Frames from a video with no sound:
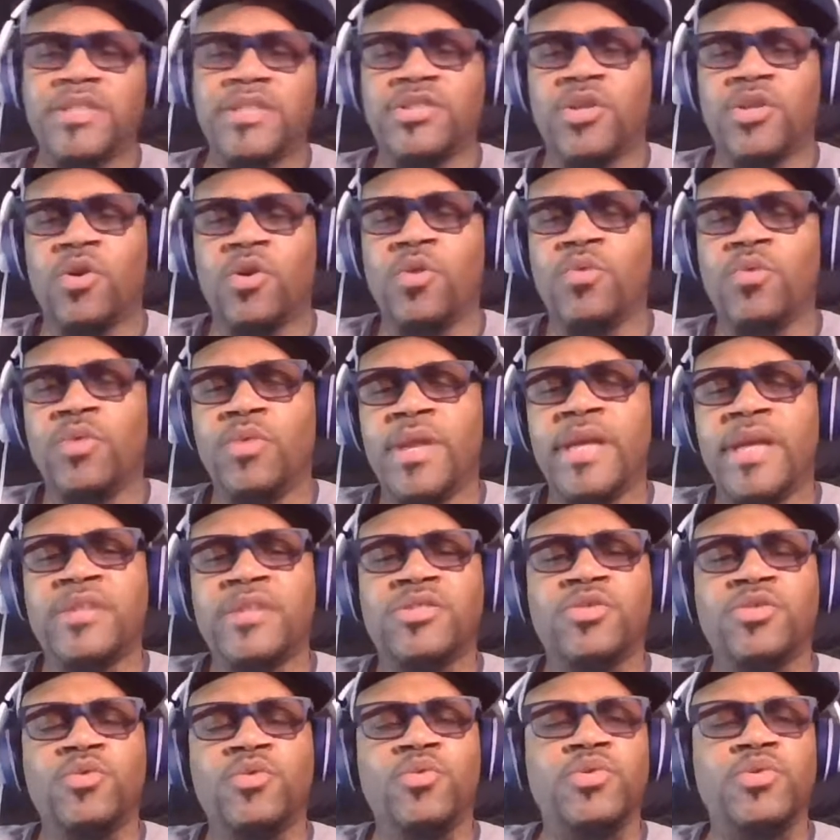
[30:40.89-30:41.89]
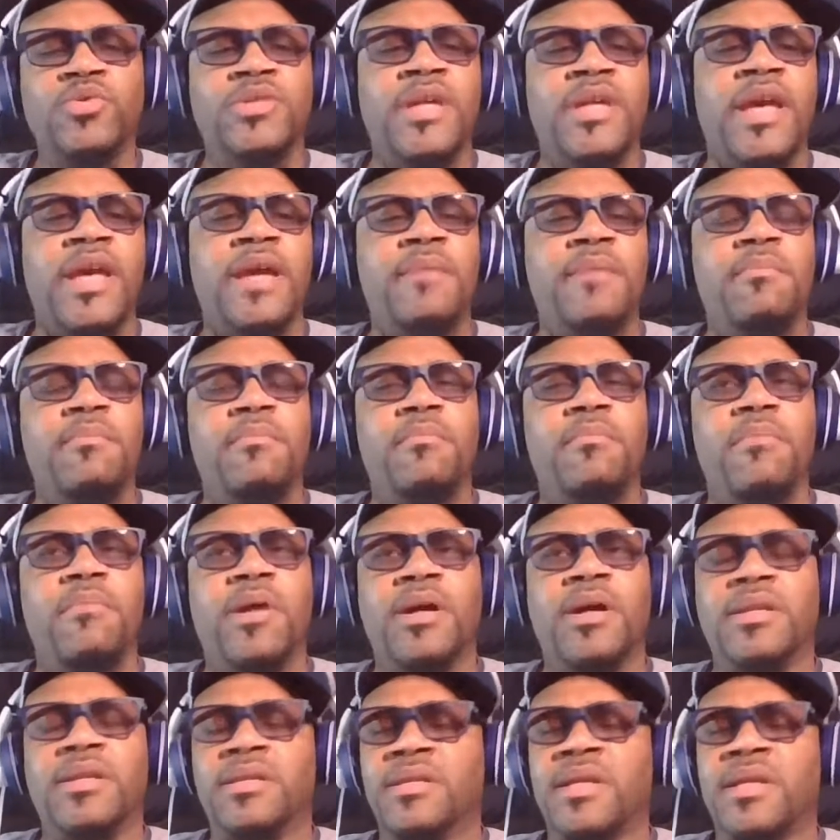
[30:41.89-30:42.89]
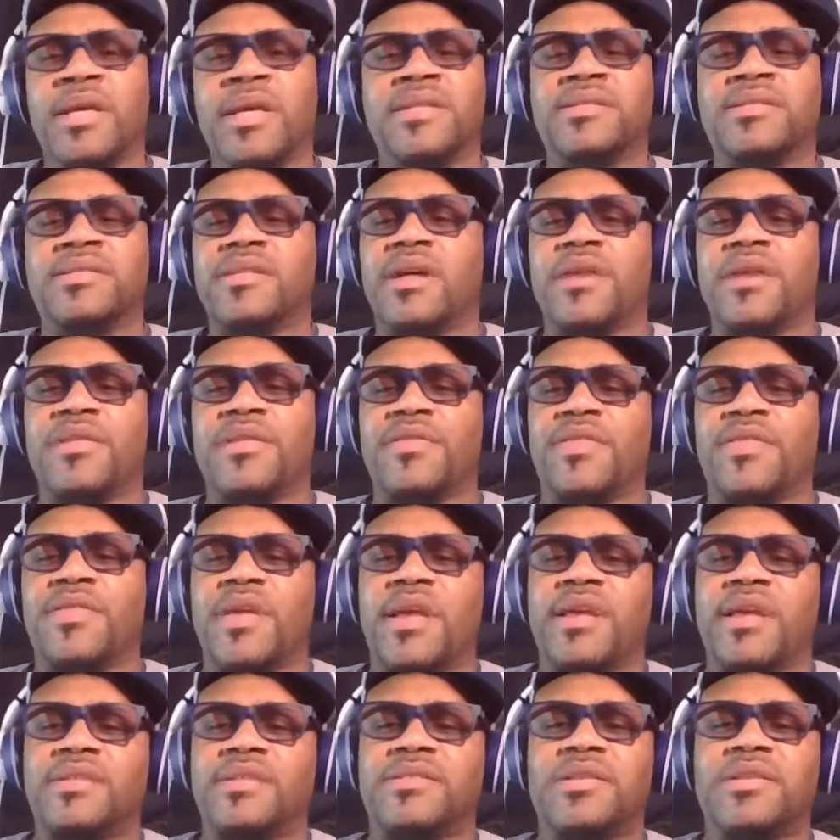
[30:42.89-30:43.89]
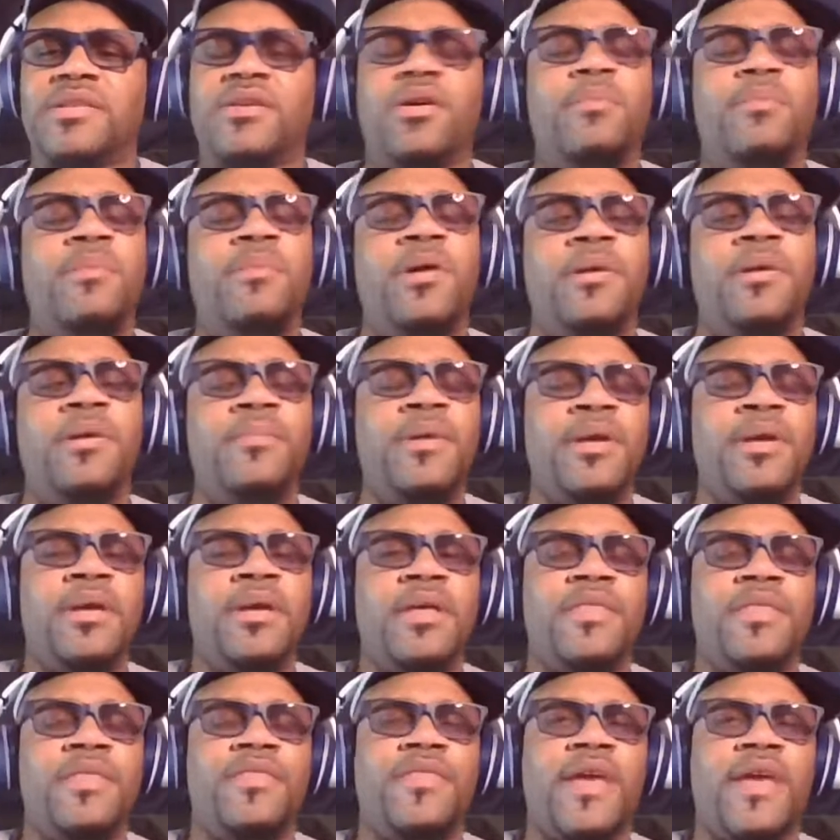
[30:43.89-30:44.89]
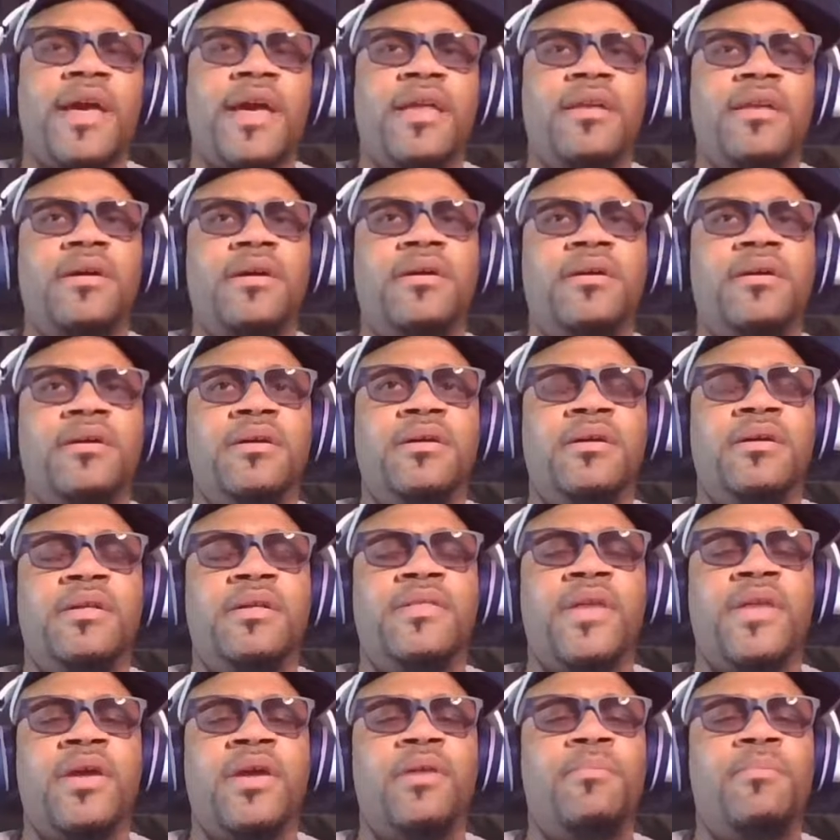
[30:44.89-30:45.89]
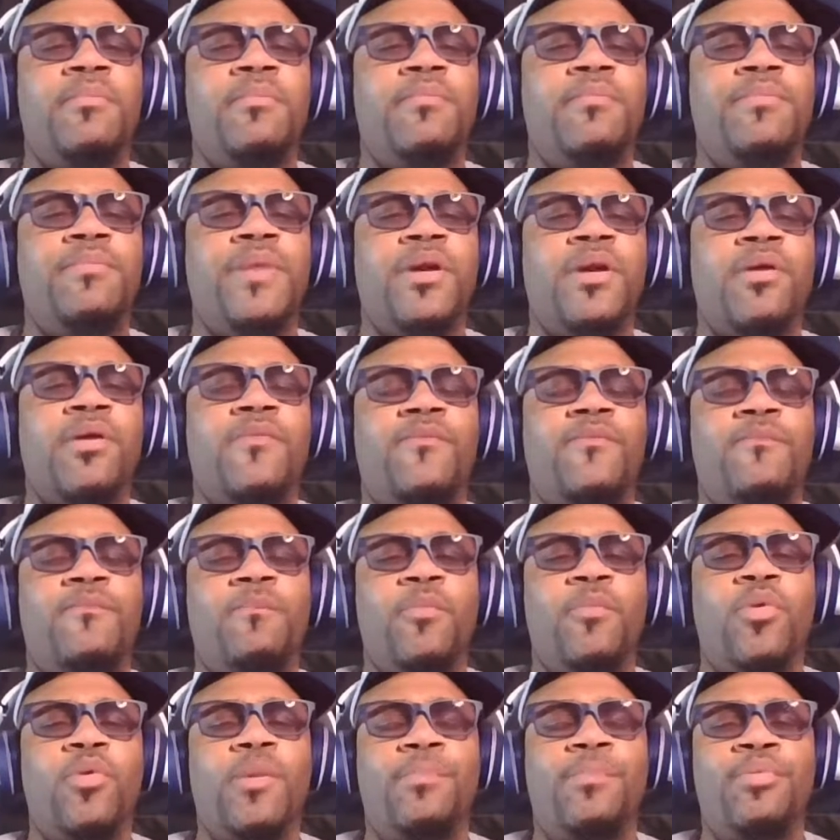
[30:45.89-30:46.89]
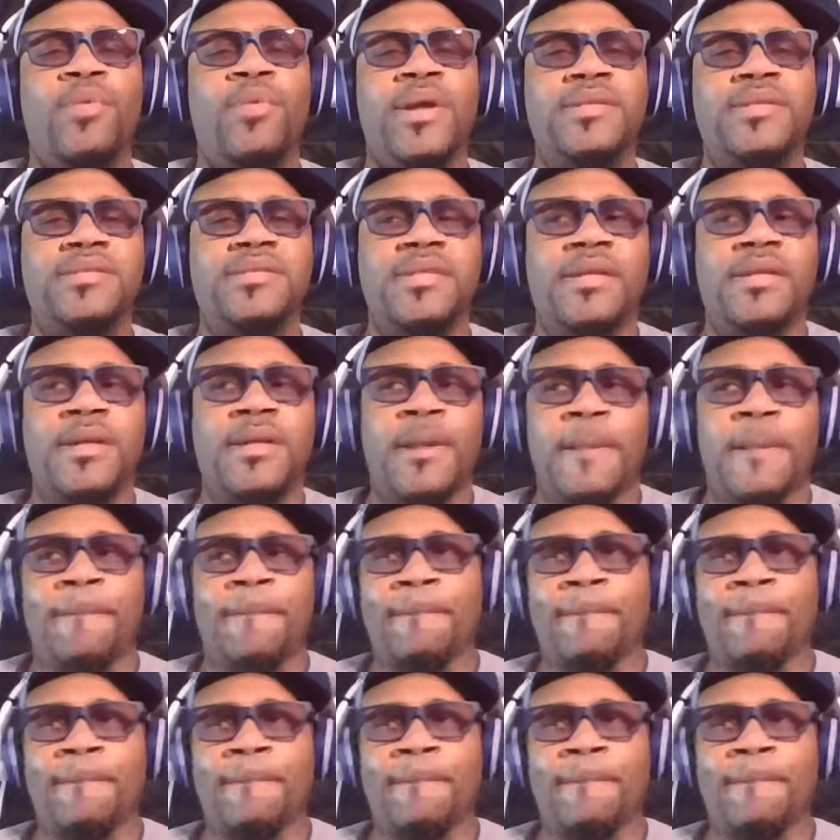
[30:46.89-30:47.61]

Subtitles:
So next Tuesday, unless other things come up that are more pressing,